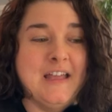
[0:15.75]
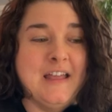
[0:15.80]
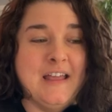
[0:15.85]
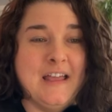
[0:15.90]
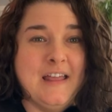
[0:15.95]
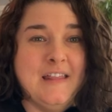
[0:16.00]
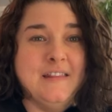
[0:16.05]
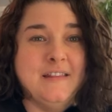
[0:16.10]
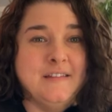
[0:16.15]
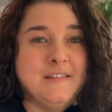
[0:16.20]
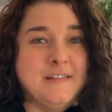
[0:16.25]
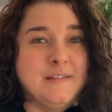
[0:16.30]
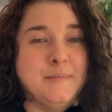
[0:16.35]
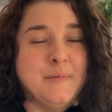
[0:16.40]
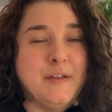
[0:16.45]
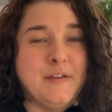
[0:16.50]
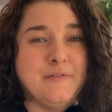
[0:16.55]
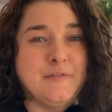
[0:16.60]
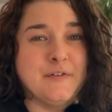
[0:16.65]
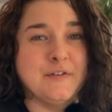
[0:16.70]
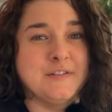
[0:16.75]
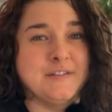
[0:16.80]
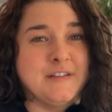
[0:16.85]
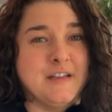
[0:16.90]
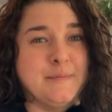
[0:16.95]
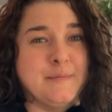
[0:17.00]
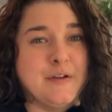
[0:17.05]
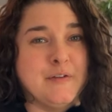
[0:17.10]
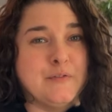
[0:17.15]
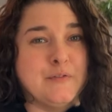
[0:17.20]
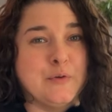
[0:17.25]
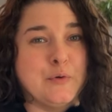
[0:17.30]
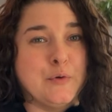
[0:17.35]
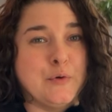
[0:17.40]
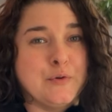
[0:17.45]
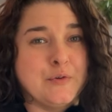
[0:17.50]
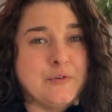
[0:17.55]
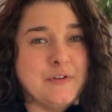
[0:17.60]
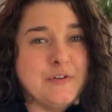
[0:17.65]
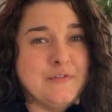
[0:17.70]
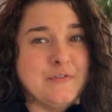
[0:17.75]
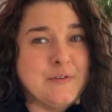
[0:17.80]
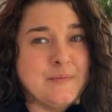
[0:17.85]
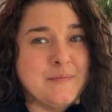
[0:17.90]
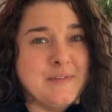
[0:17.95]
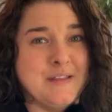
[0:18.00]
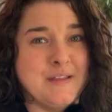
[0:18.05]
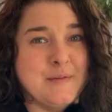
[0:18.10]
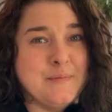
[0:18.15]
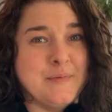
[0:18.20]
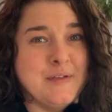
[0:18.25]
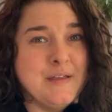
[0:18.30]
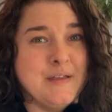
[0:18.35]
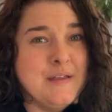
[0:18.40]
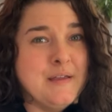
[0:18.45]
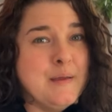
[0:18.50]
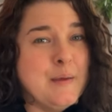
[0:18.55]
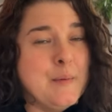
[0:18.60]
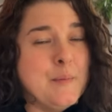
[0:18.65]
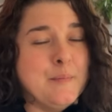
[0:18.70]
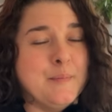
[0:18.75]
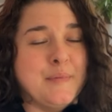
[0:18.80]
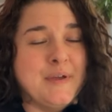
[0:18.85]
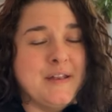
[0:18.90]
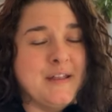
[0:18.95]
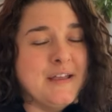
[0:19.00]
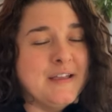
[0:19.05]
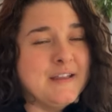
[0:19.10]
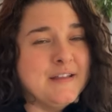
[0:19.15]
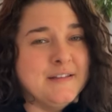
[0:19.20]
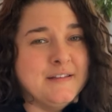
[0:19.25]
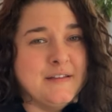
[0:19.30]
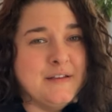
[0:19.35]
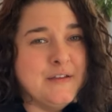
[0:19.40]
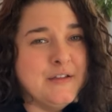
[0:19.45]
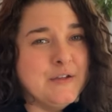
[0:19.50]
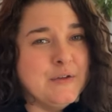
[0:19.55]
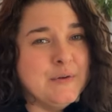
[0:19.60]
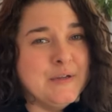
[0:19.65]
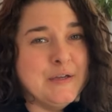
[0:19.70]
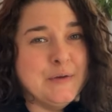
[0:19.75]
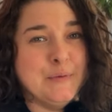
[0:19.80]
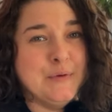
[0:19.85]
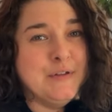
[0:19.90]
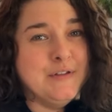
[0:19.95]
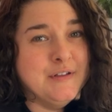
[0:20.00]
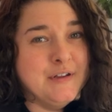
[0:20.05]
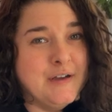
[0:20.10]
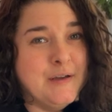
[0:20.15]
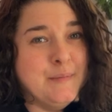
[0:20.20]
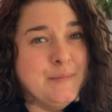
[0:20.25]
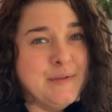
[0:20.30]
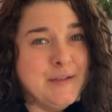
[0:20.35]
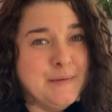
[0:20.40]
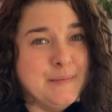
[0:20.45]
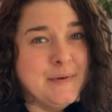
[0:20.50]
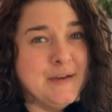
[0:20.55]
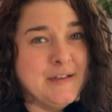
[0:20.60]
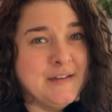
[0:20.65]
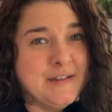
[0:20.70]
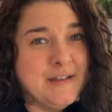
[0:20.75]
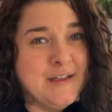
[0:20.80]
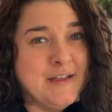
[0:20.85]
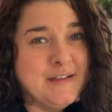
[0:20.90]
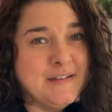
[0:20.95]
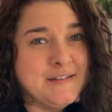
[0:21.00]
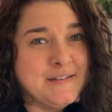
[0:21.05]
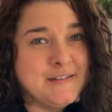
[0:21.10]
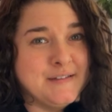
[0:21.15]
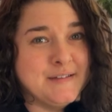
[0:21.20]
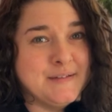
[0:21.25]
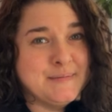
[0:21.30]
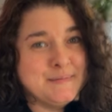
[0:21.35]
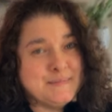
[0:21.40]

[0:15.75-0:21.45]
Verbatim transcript: and this is my first time ever ordering from them but I can tell you it will not be my last.